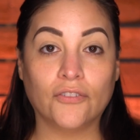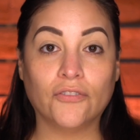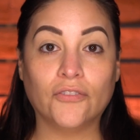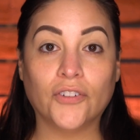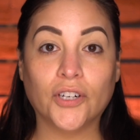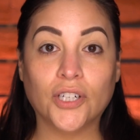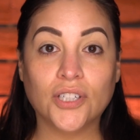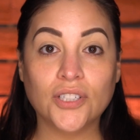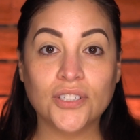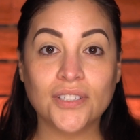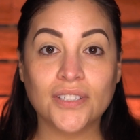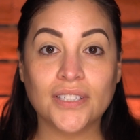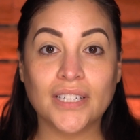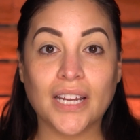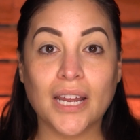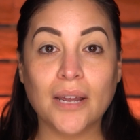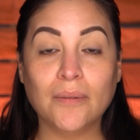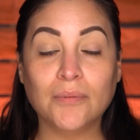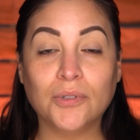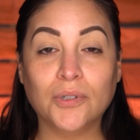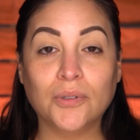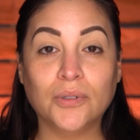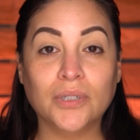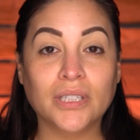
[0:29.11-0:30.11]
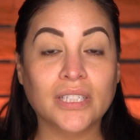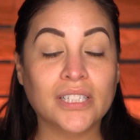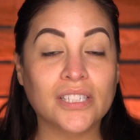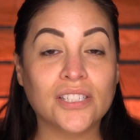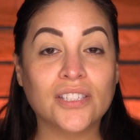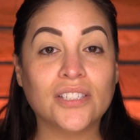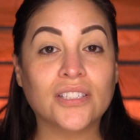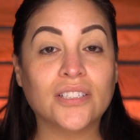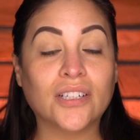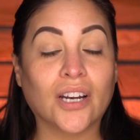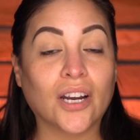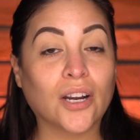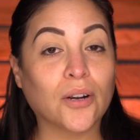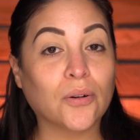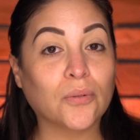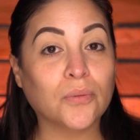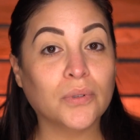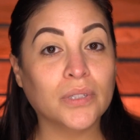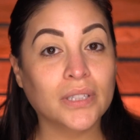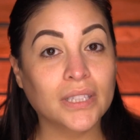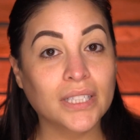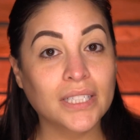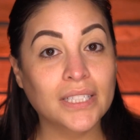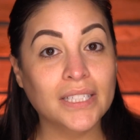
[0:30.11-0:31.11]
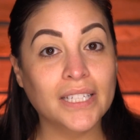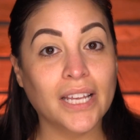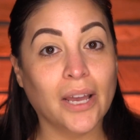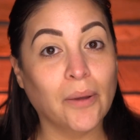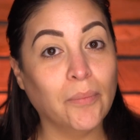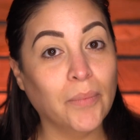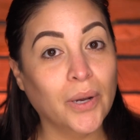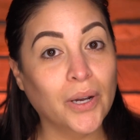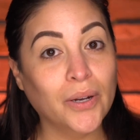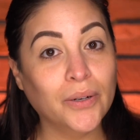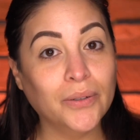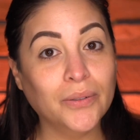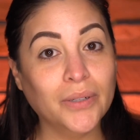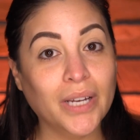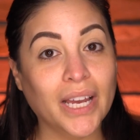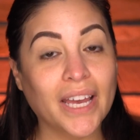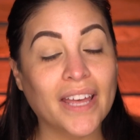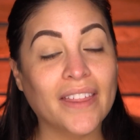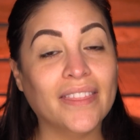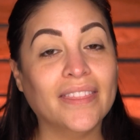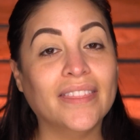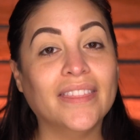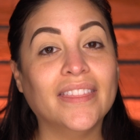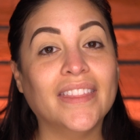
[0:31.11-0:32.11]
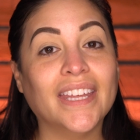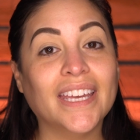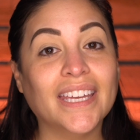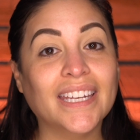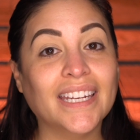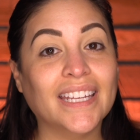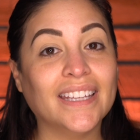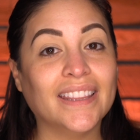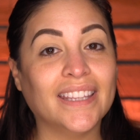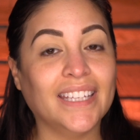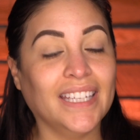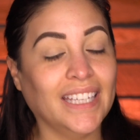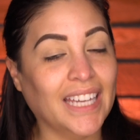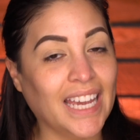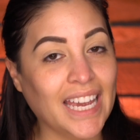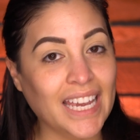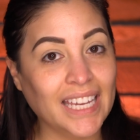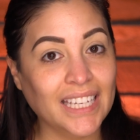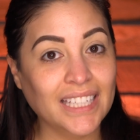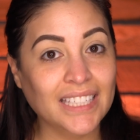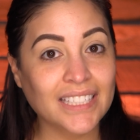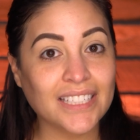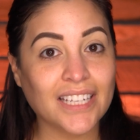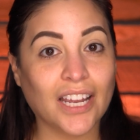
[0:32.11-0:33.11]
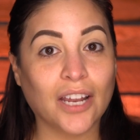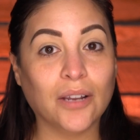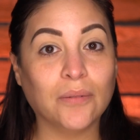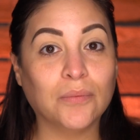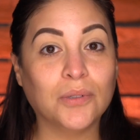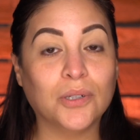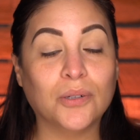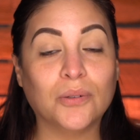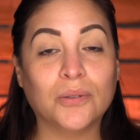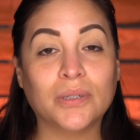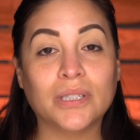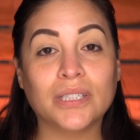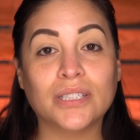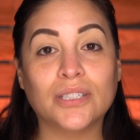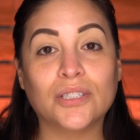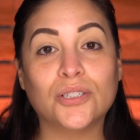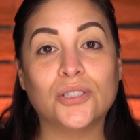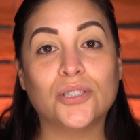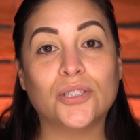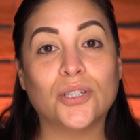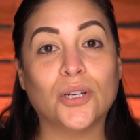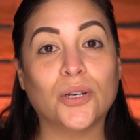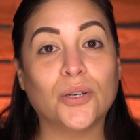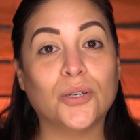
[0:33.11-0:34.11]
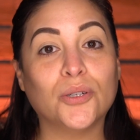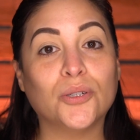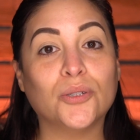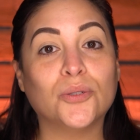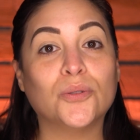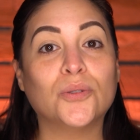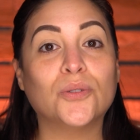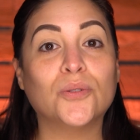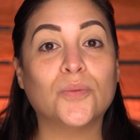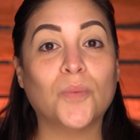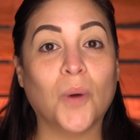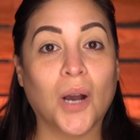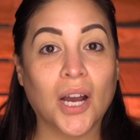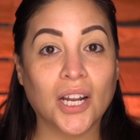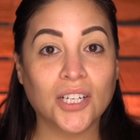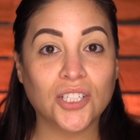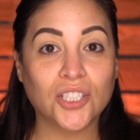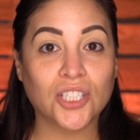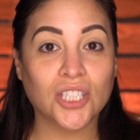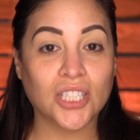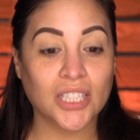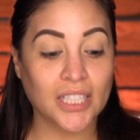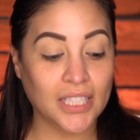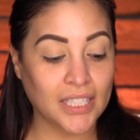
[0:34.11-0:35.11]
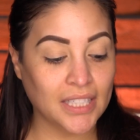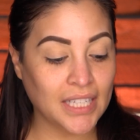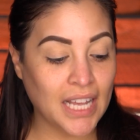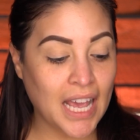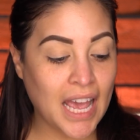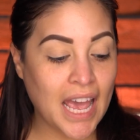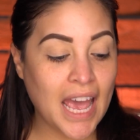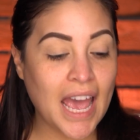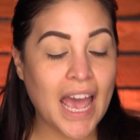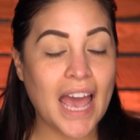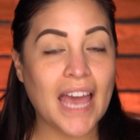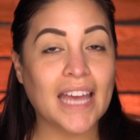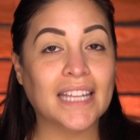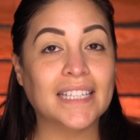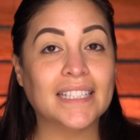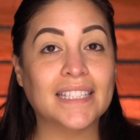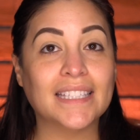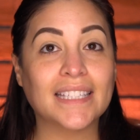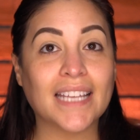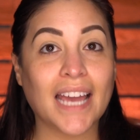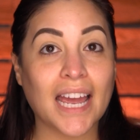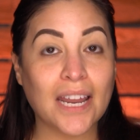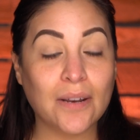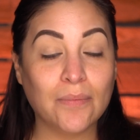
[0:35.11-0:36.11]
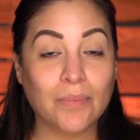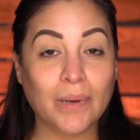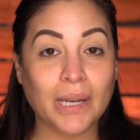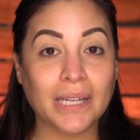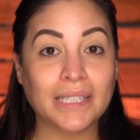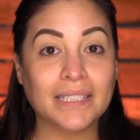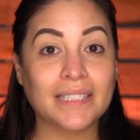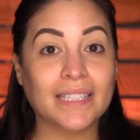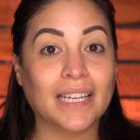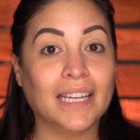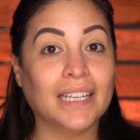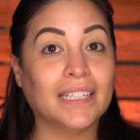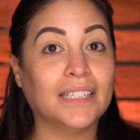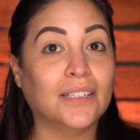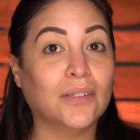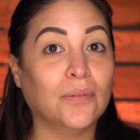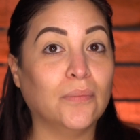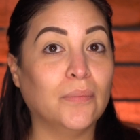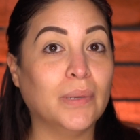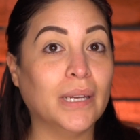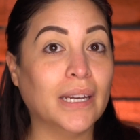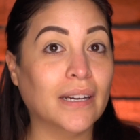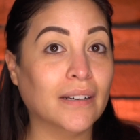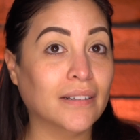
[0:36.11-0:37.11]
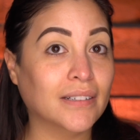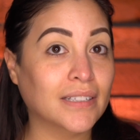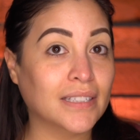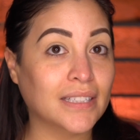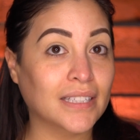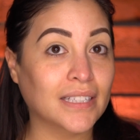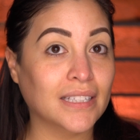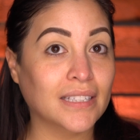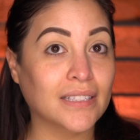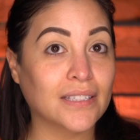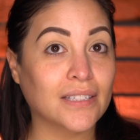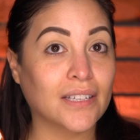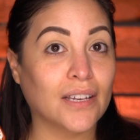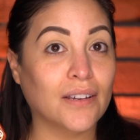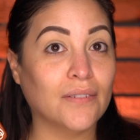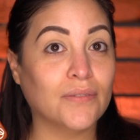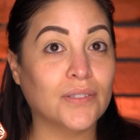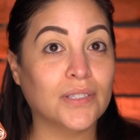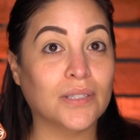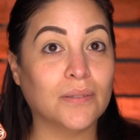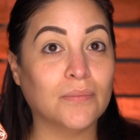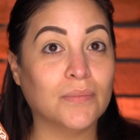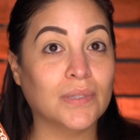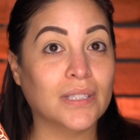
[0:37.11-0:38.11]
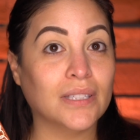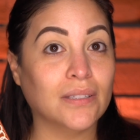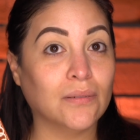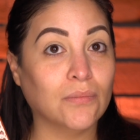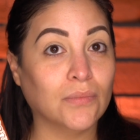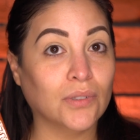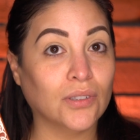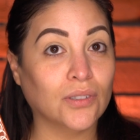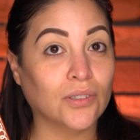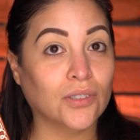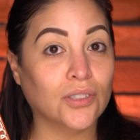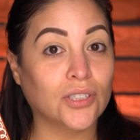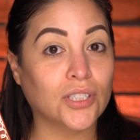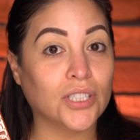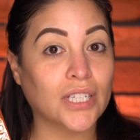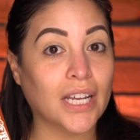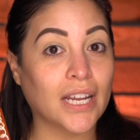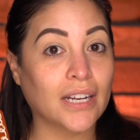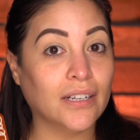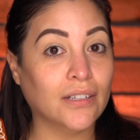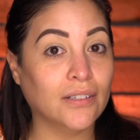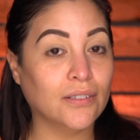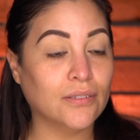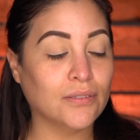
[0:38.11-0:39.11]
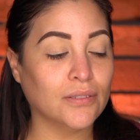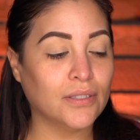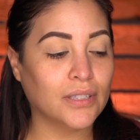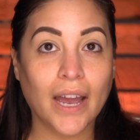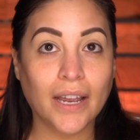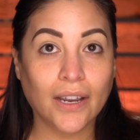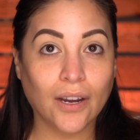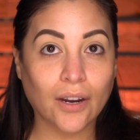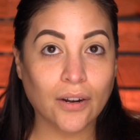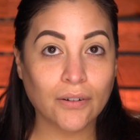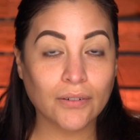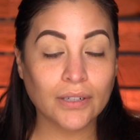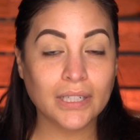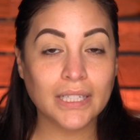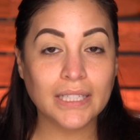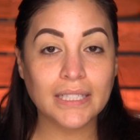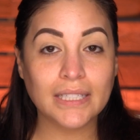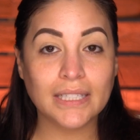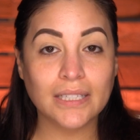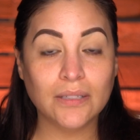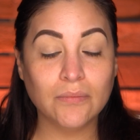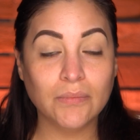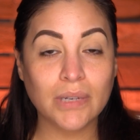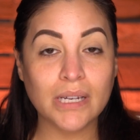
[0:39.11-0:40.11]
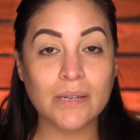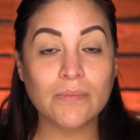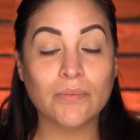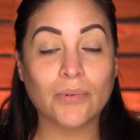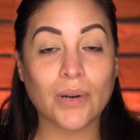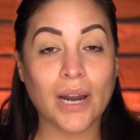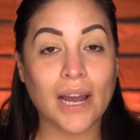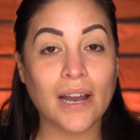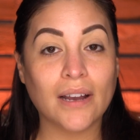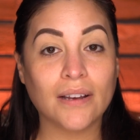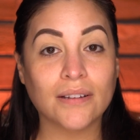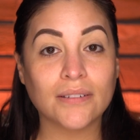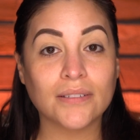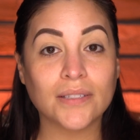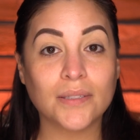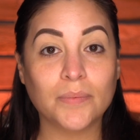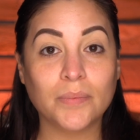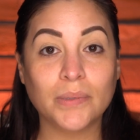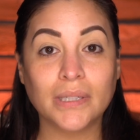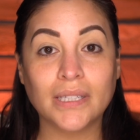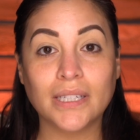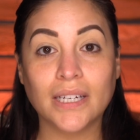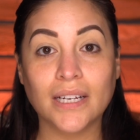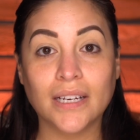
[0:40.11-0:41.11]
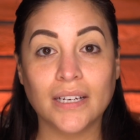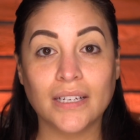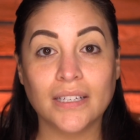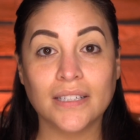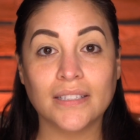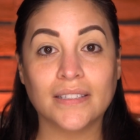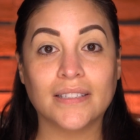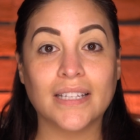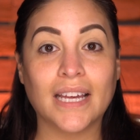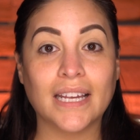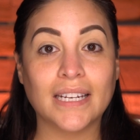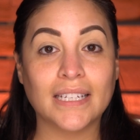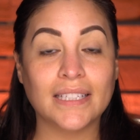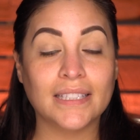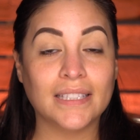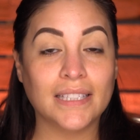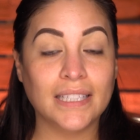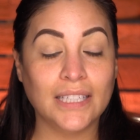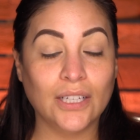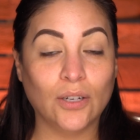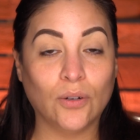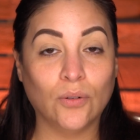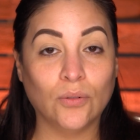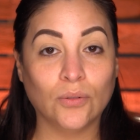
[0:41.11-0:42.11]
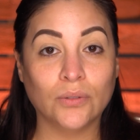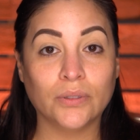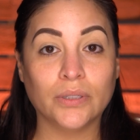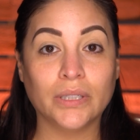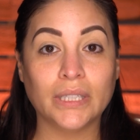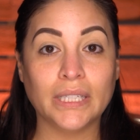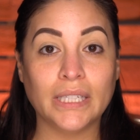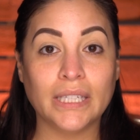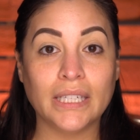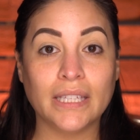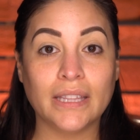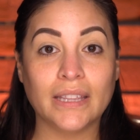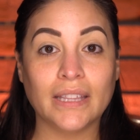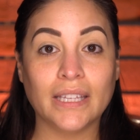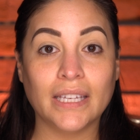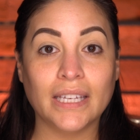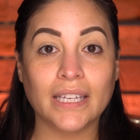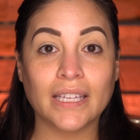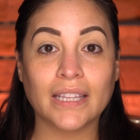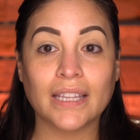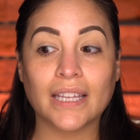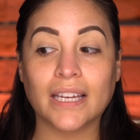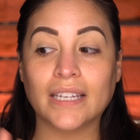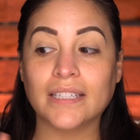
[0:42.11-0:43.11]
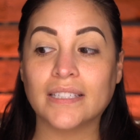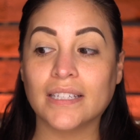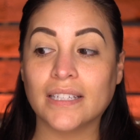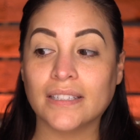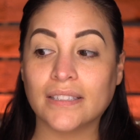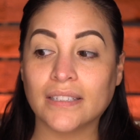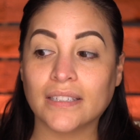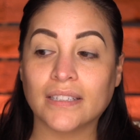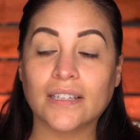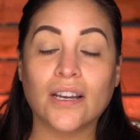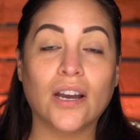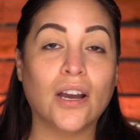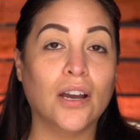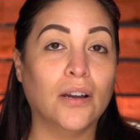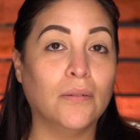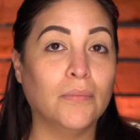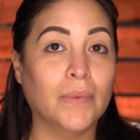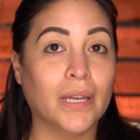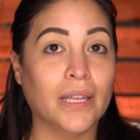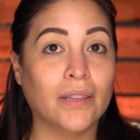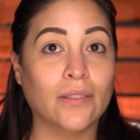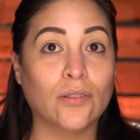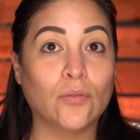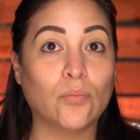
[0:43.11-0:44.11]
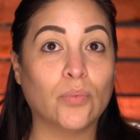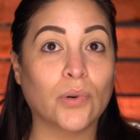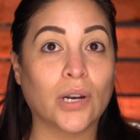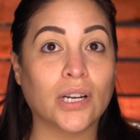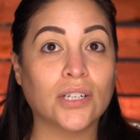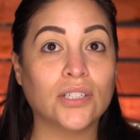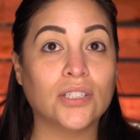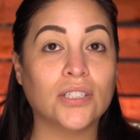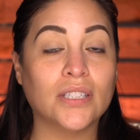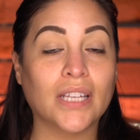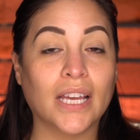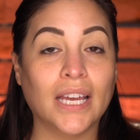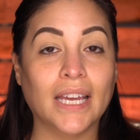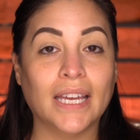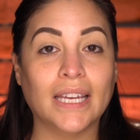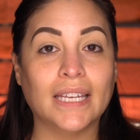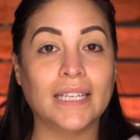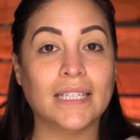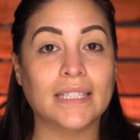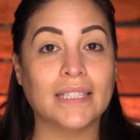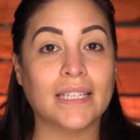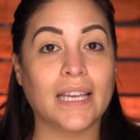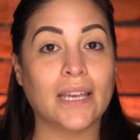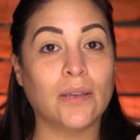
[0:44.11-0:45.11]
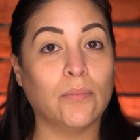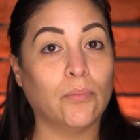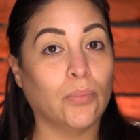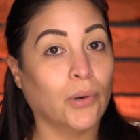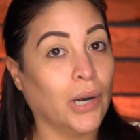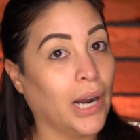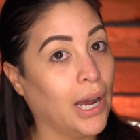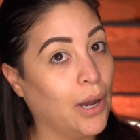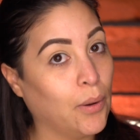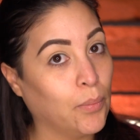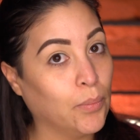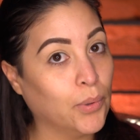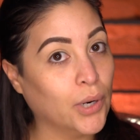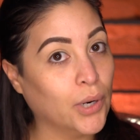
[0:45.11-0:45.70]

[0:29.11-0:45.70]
First, I'm going to start with the demo, and then at the end, I'm going to show you swatches and side-by-side comparisons of some similar shadows. I already did my brows because that is the only thing that doesn't come in the brush set is a brow